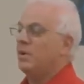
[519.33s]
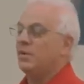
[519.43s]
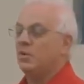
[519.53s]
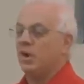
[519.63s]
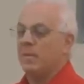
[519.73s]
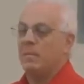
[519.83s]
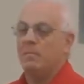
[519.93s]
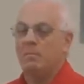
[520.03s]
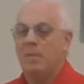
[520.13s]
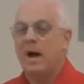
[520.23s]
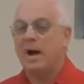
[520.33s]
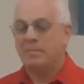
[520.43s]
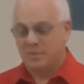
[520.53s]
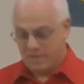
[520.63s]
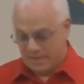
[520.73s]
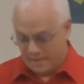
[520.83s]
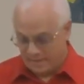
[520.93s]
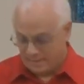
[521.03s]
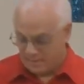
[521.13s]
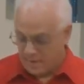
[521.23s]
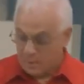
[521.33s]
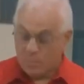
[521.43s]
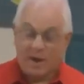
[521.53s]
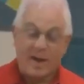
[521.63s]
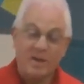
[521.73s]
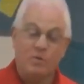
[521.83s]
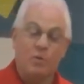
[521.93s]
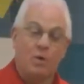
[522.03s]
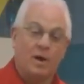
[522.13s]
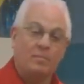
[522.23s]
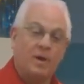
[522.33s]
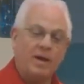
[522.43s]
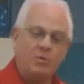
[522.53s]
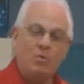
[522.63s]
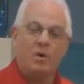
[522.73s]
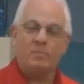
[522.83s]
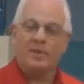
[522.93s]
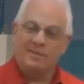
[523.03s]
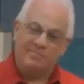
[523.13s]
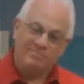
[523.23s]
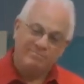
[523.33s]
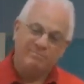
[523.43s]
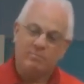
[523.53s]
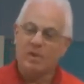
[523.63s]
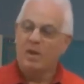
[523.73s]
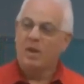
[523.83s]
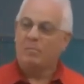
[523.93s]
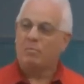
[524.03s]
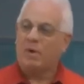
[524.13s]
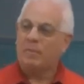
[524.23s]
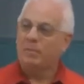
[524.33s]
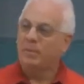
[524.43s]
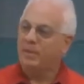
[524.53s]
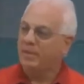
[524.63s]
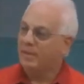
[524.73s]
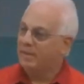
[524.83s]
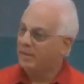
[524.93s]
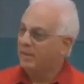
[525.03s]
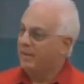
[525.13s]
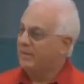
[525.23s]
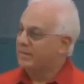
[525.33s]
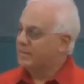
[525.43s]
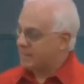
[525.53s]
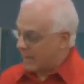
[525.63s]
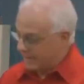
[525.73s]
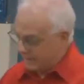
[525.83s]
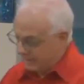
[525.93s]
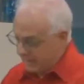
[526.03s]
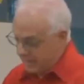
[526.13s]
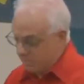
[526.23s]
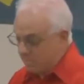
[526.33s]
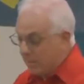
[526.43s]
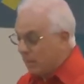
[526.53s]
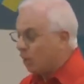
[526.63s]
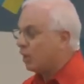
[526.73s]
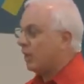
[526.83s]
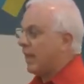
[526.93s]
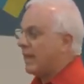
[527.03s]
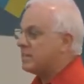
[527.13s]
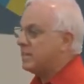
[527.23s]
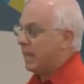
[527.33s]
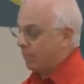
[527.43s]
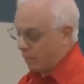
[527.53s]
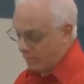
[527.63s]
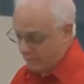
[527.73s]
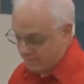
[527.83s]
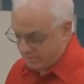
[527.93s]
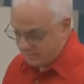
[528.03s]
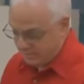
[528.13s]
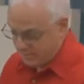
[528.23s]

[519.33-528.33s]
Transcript: we're going to talk about moms today. When I grew up, I grew up in probably a, a decidedly middle class neighborhood.